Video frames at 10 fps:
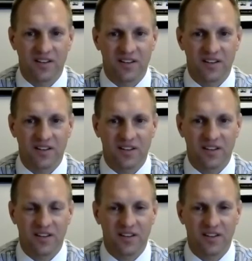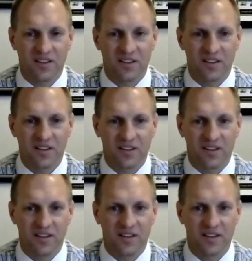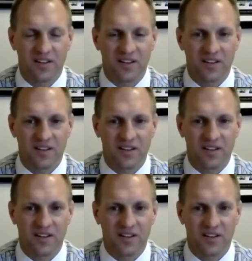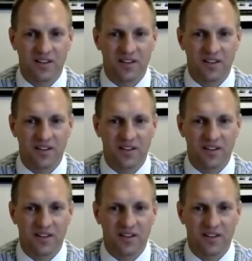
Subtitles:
[no speech]